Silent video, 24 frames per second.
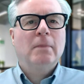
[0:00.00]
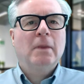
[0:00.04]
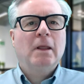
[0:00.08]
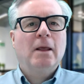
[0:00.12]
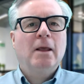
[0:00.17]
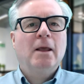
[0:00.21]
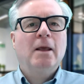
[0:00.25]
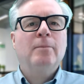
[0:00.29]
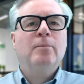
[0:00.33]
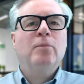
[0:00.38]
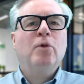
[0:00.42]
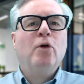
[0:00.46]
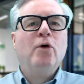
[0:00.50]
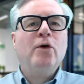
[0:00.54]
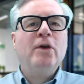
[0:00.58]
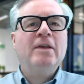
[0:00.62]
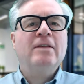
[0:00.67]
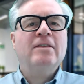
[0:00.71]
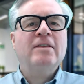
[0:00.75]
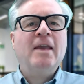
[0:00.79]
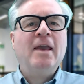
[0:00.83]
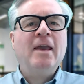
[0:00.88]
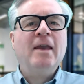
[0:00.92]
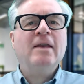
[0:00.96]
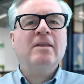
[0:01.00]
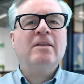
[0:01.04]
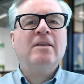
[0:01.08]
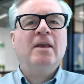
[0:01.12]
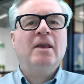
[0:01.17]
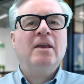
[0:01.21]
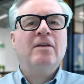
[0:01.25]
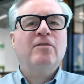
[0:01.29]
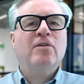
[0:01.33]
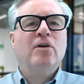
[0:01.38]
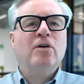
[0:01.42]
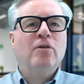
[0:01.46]
Employees can't
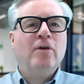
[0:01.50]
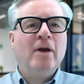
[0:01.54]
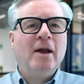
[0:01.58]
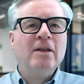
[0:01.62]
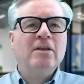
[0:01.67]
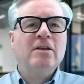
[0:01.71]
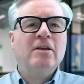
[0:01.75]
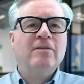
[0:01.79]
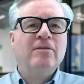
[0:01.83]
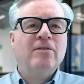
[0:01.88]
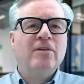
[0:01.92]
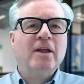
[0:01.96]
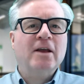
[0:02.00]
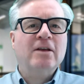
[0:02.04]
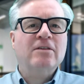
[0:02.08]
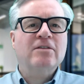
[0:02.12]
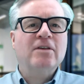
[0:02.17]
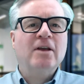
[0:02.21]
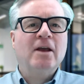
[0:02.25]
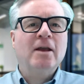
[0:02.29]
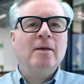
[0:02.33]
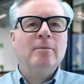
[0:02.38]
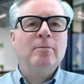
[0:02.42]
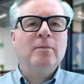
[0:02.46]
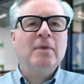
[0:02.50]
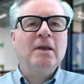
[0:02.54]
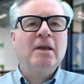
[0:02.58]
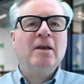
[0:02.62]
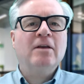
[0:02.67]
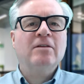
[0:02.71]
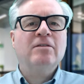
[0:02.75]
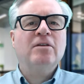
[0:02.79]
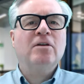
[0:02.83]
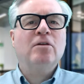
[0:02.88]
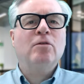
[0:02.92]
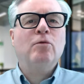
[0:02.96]
take for granted Flextime
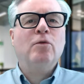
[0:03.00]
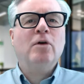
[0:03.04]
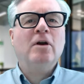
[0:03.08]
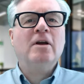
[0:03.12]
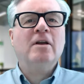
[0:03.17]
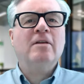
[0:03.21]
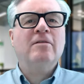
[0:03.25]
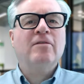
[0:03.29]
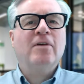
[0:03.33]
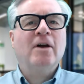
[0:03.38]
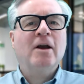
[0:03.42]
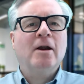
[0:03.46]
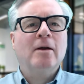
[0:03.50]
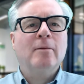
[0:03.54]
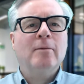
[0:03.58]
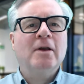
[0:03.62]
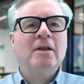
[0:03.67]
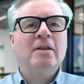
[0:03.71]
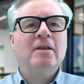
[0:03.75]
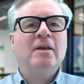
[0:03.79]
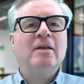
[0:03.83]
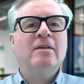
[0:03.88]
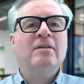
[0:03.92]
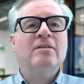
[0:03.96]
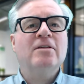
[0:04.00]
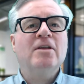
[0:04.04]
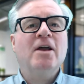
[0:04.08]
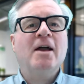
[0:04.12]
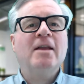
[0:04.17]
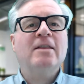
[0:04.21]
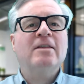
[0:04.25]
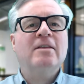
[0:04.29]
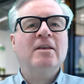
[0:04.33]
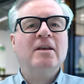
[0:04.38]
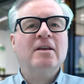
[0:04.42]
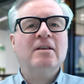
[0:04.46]
because their work environment is
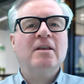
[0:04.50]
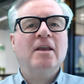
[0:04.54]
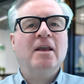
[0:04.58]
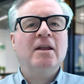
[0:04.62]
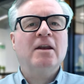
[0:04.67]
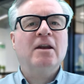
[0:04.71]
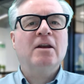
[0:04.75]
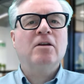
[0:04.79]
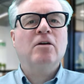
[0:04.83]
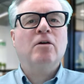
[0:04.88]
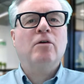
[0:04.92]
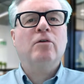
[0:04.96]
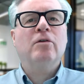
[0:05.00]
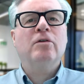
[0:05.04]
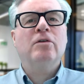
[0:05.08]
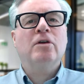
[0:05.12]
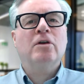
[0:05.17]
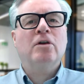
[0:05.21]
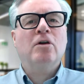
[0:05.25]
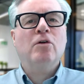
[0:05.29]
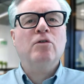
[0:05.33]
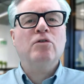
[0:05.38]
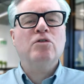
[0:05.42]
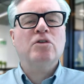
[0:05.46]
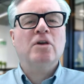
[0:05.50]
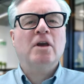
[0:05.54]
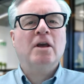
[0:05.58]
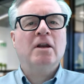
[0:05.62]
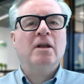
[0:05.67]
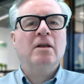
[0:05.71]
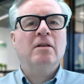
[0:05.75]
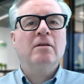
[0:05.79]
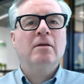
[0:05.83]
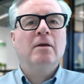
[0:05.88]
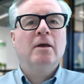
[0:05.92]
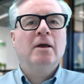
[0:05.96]
not dictated or
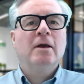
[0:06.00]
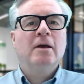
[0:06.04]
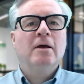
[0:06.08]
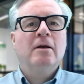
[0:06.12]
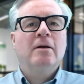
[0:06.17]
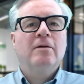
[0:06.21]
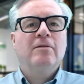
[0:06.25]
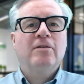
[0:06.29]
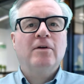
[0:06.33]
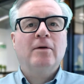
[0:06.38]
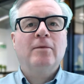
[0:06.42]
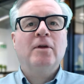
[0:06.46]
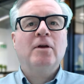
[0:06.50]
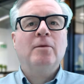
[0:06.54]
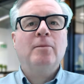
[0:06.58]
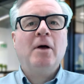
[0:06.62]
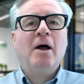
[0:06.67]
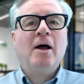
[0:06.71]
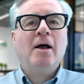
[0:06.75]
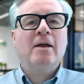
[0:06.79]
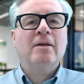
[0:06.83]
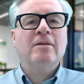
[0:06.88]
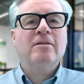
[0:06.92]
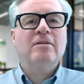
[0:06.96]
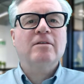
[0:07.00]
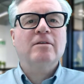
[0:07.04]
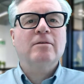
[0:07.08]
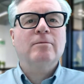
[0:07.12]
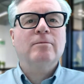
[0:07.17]
negotiated from their boss.